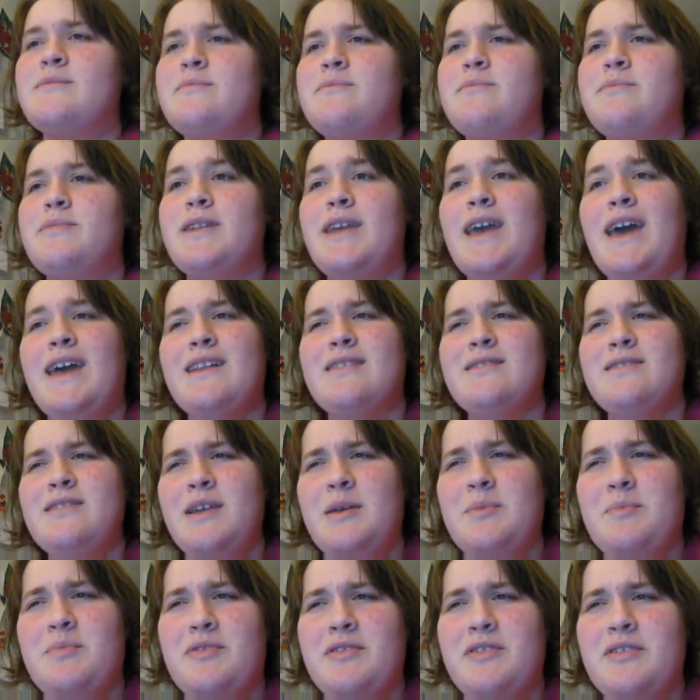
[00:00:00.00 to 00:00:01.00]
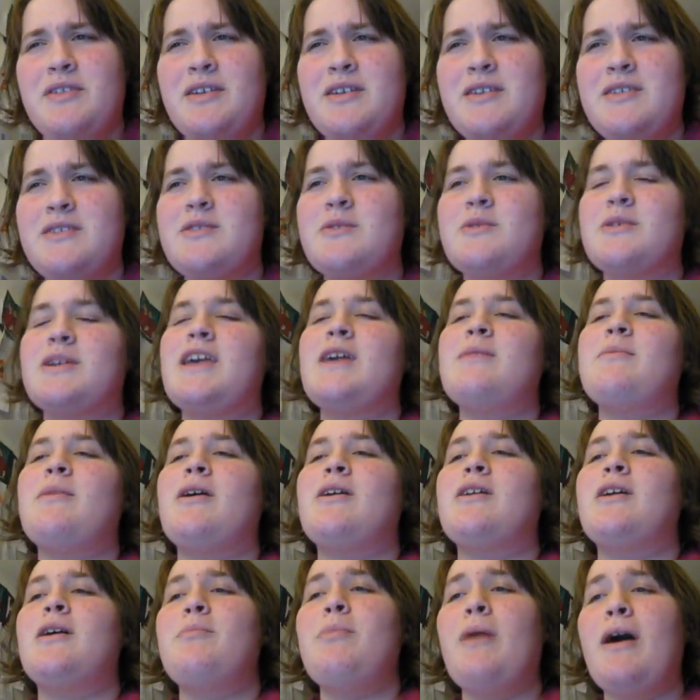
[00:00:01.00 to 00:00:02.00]
But he had a lisp, so it came
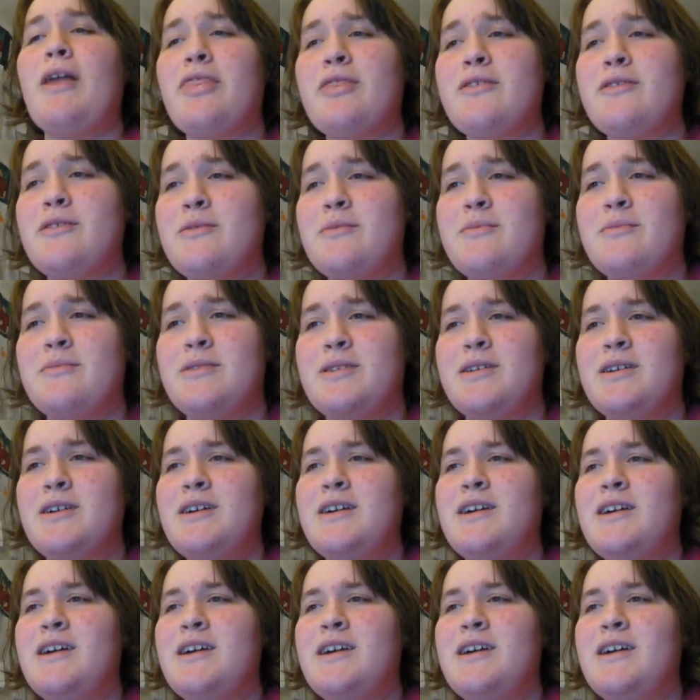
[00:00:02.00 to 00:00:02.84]
out Apothum,